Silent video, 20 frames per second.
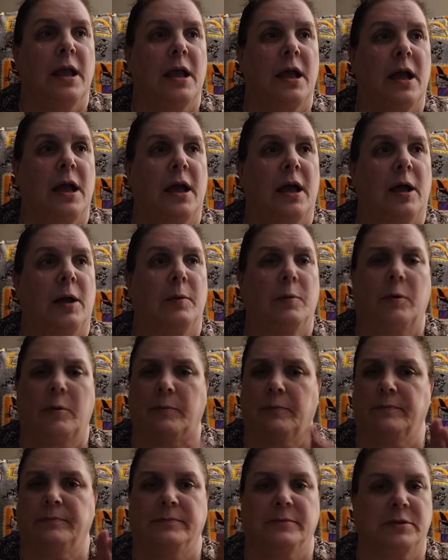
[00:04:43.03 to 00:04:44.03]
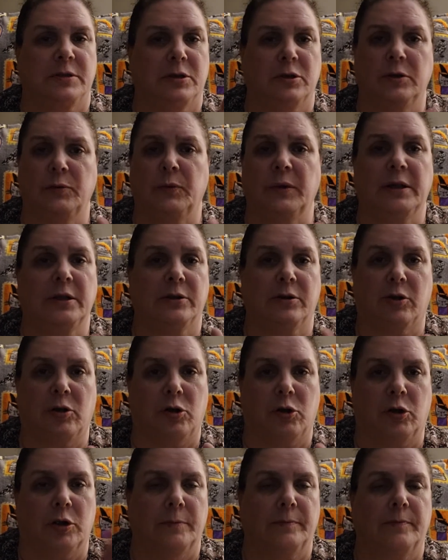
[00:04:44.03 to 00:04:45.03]
Goodwill or
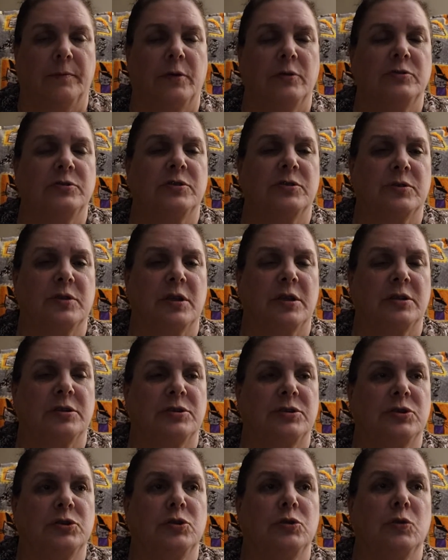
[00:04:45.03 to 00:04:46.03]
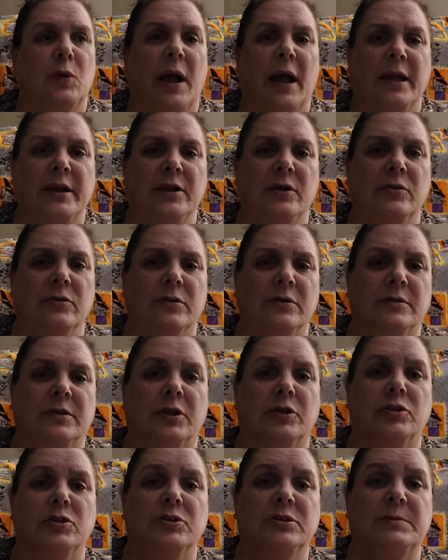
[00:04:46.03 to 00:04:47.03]
Carm. Those are the two.
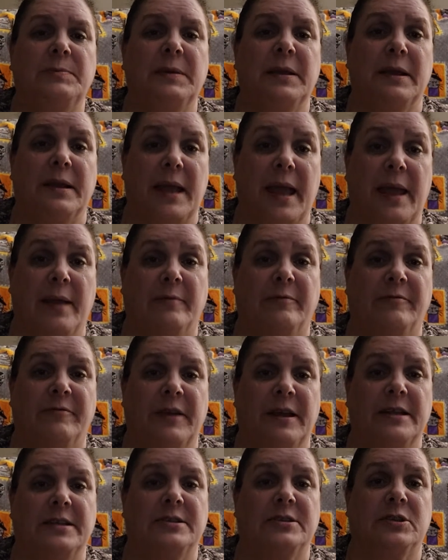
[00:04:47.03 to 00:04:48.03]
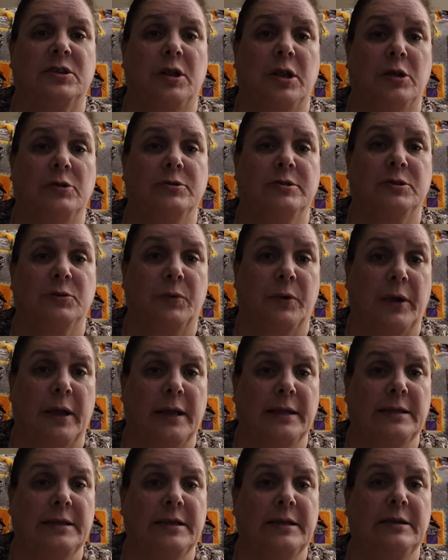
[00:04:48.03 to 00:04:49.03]
There used to be an AmVets close to where
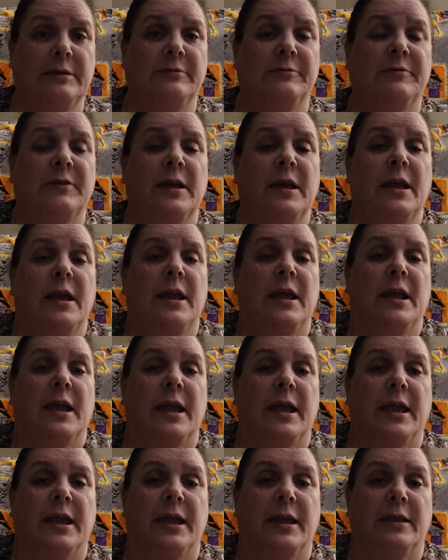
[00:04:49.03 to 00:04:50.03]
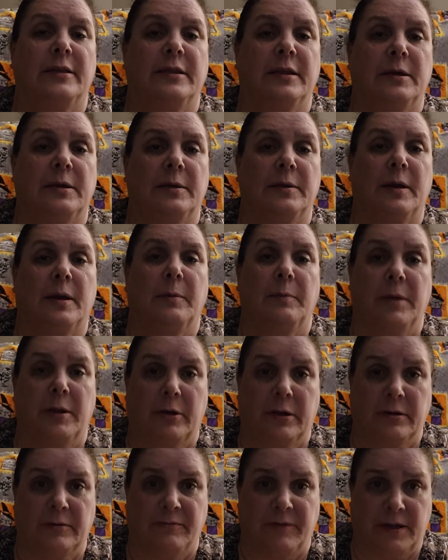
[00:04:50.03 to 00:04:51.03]
I live, and the
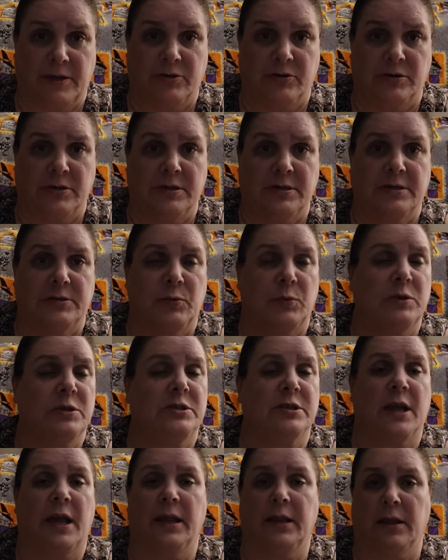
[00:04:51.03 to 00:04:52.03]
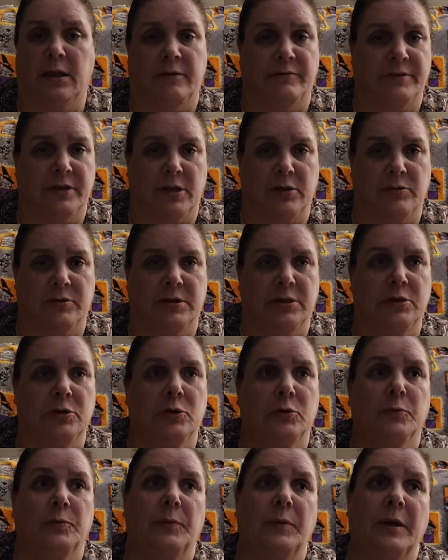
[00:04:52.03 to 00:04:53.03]
American Veterans, which I love to go
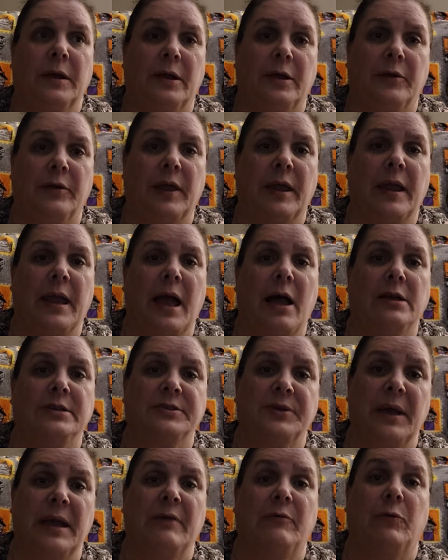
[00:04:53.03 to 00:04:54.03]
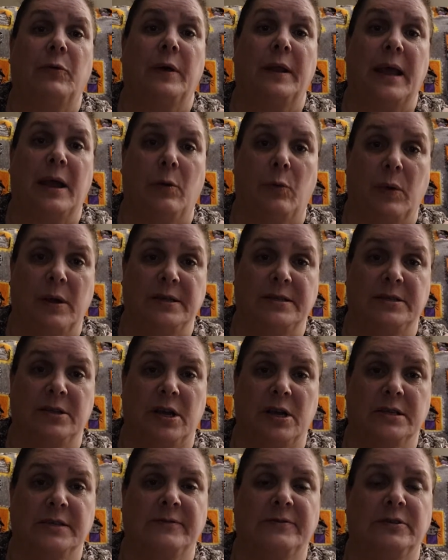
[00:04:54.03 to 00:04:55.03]
to. Well, they also have one out West
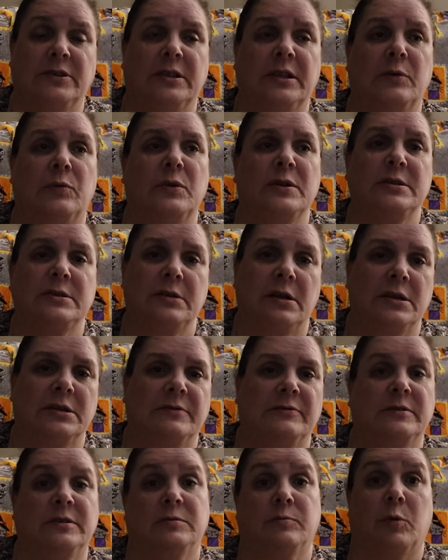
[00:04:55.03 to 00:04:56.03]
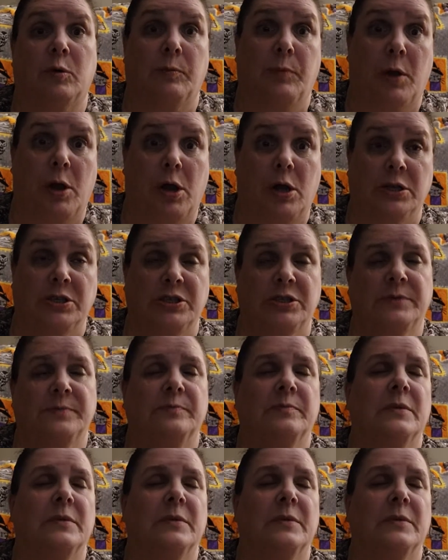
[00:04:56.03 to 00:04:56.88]
Knoxville, and West Knoxville is more posh.